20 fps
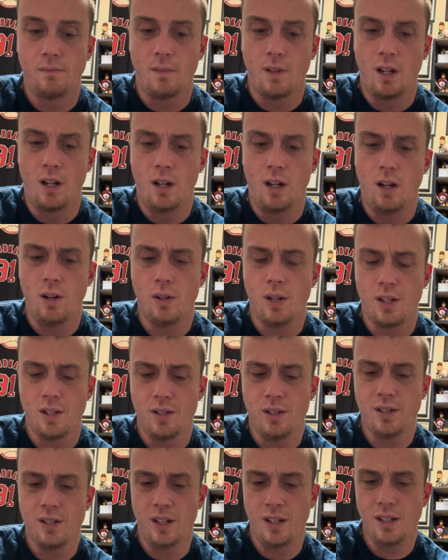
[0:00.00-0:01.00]
Uh, okay, so
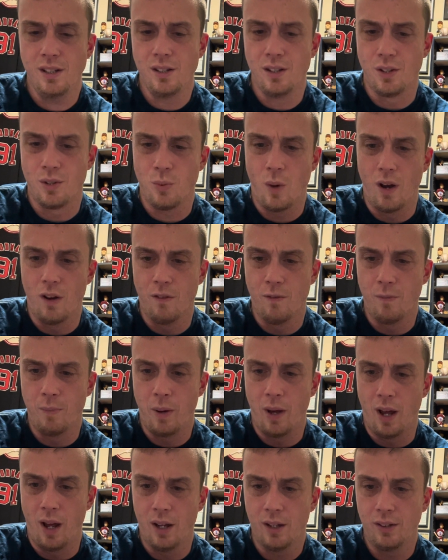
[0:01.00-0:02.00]
this isn't 12
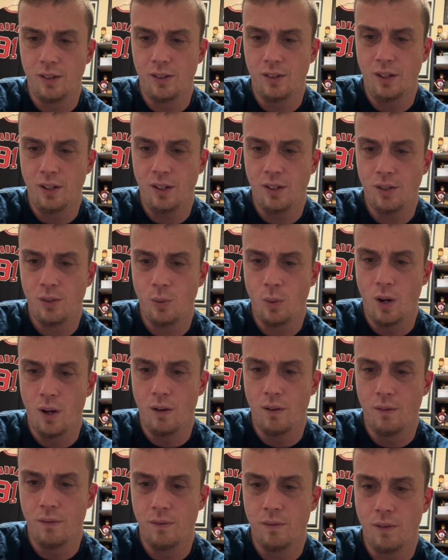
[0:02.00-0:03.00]
packs. It says
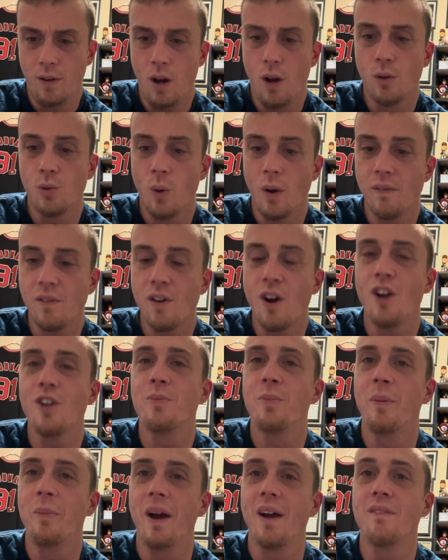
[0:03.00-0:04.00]
12. Oh, 12 cards
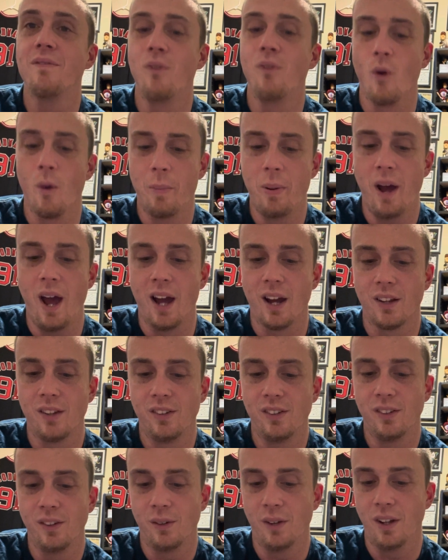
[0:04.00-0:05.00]
per pack, 4
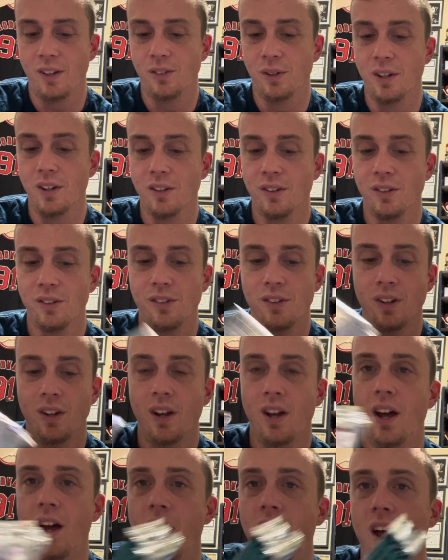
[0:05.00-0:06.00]
packs. Okay, so here's
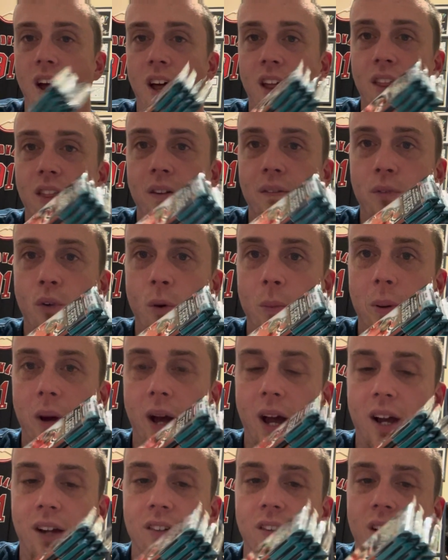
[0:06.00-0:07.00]
the 4
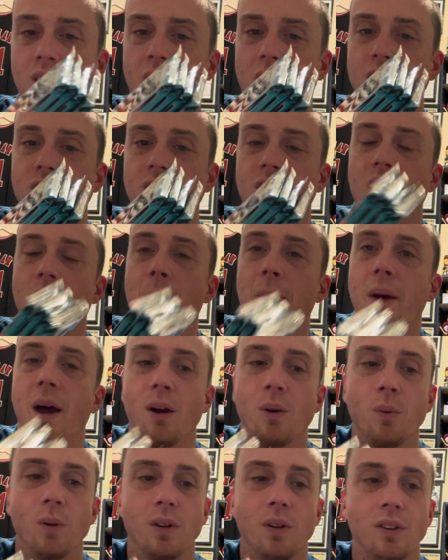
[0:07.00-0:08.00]
packs. I, I said that
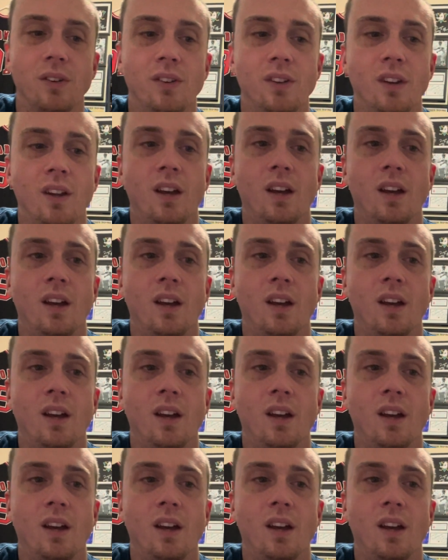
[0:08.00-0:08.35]
backwards.